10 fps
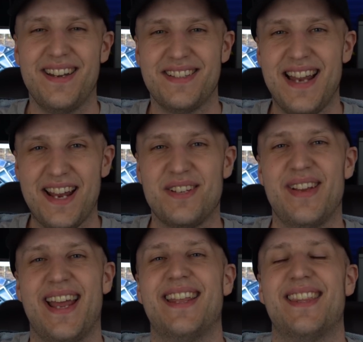it's not
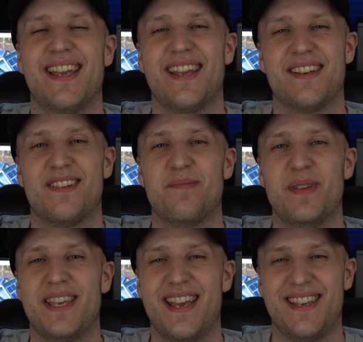doing anything, and it could
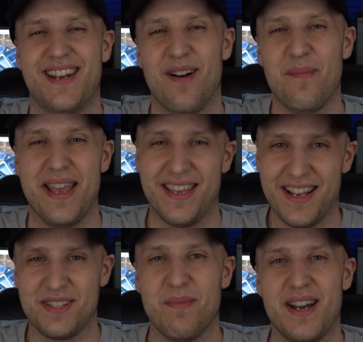be, making
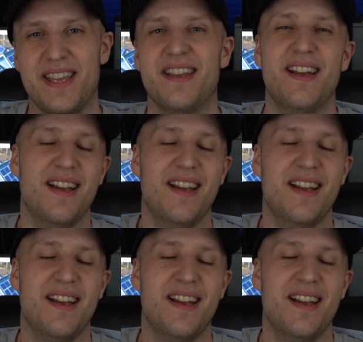us money,